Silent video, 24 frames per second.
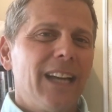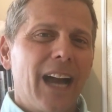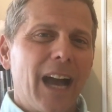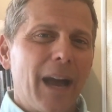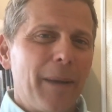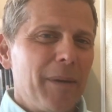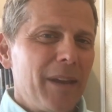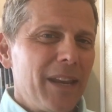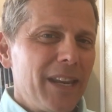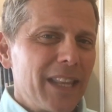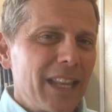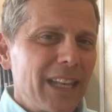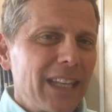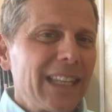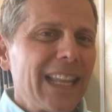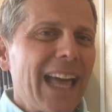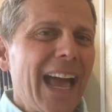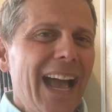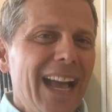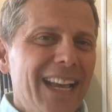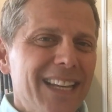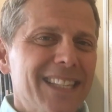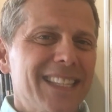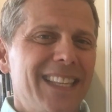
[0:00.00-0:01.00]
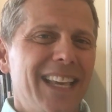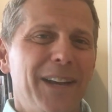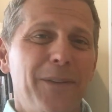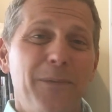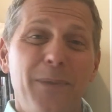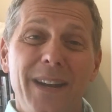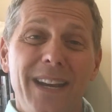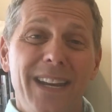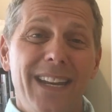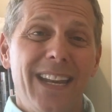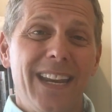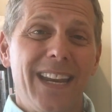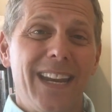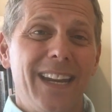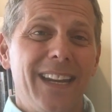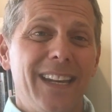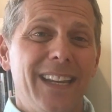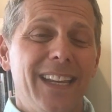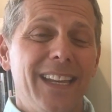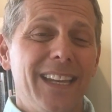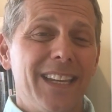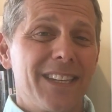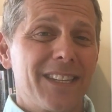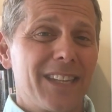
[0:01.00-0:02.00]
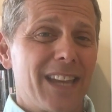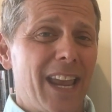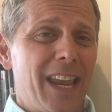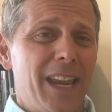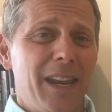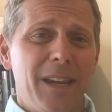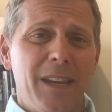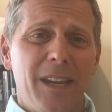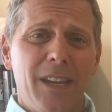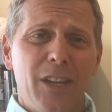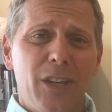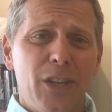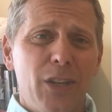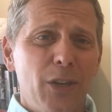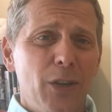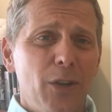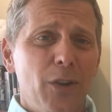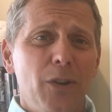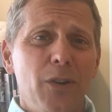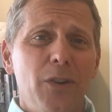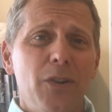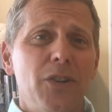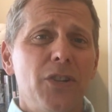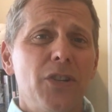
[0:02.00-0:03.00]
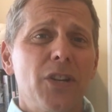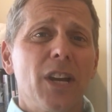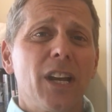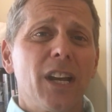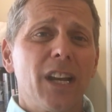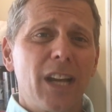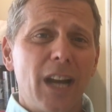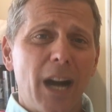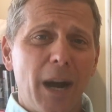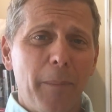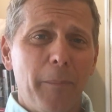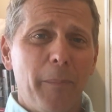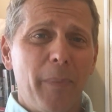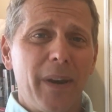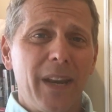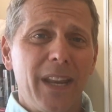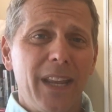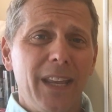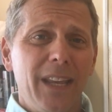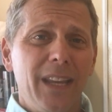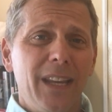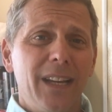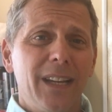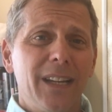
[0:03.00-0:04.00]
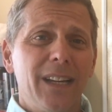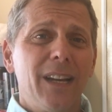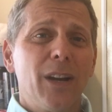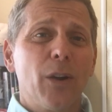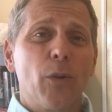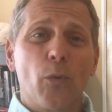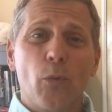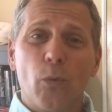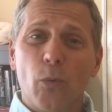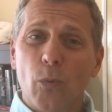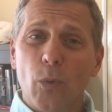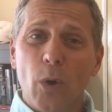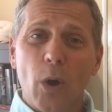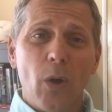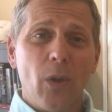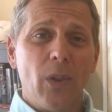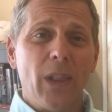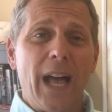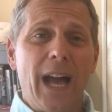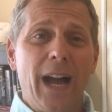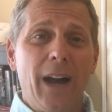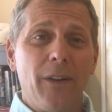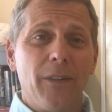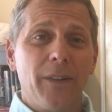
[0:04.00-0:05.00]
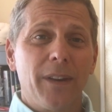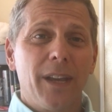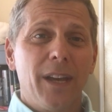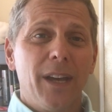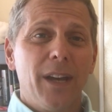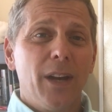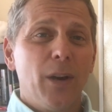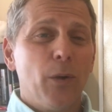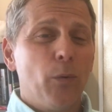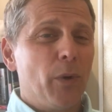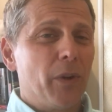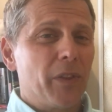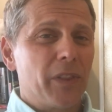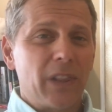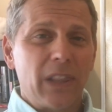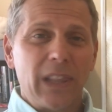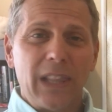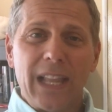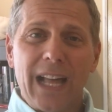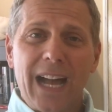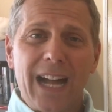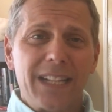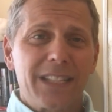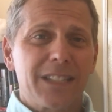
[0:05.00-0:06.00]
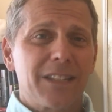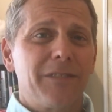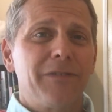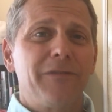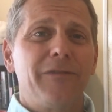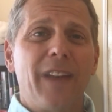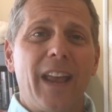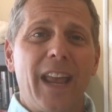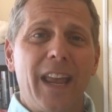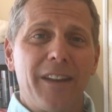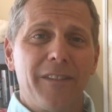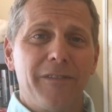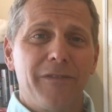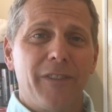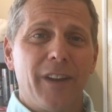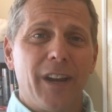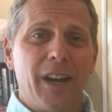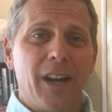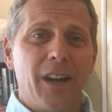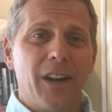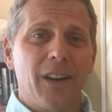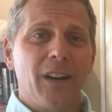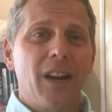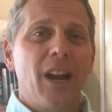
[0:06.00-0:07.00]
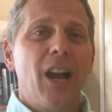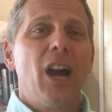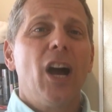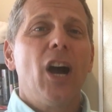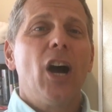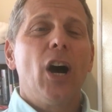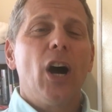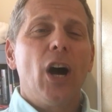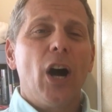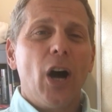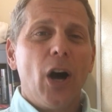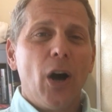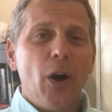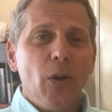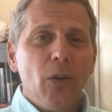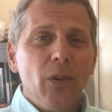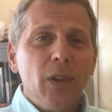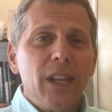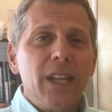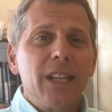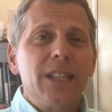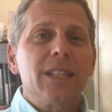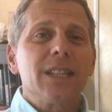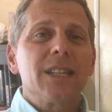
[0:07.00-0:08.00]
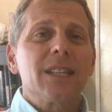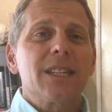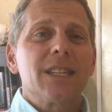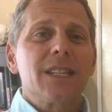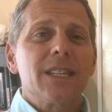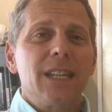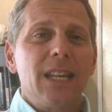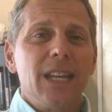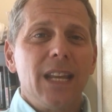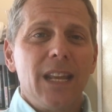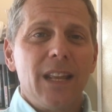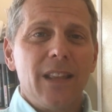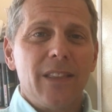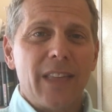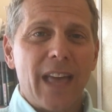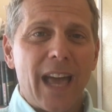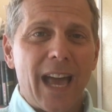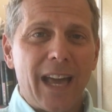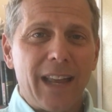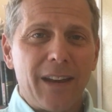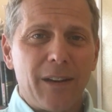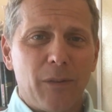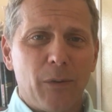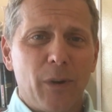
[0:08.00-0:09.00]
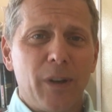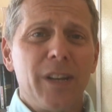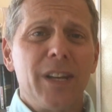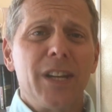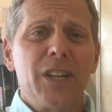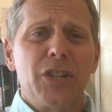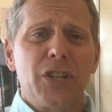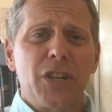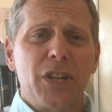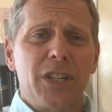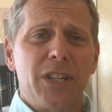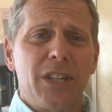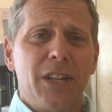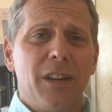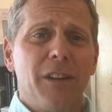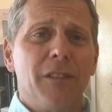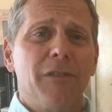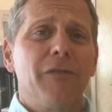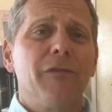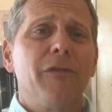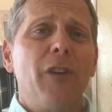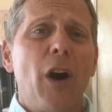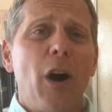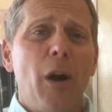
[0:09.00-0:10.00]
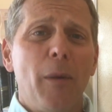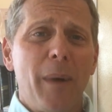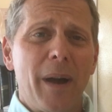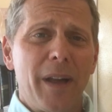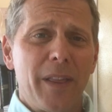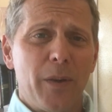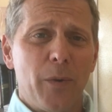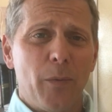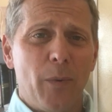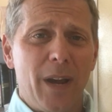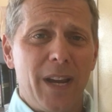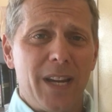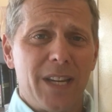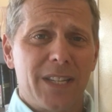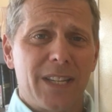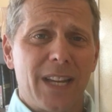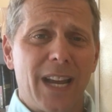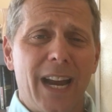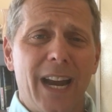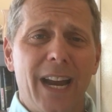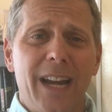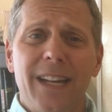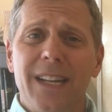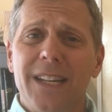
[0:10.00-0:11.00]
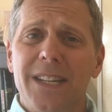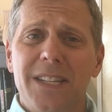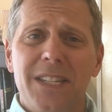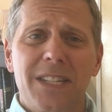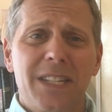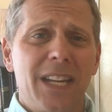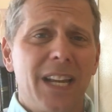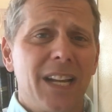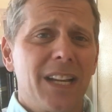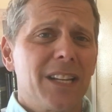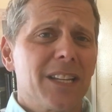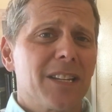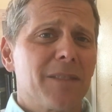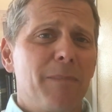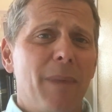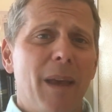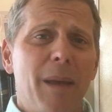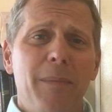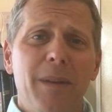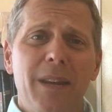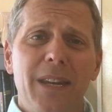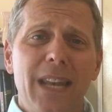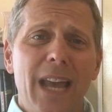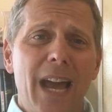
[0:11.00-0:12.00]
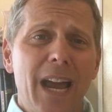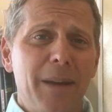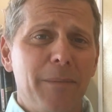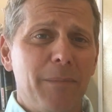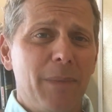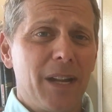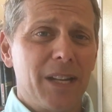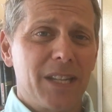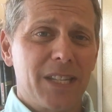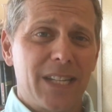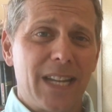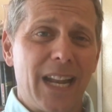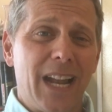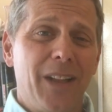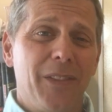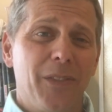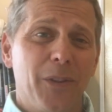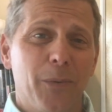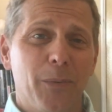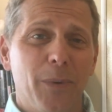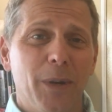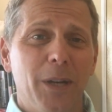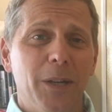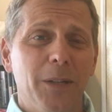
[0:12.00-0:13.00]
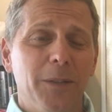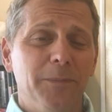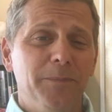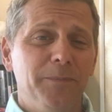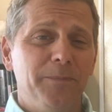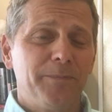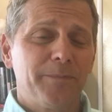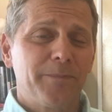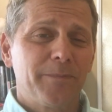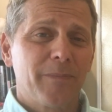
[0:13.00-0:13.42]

I mean, the last thing we need is a huge company rollout with lots of fanfare, only to see that initiative fall by the wayside in 6, maybe 9 months down the road.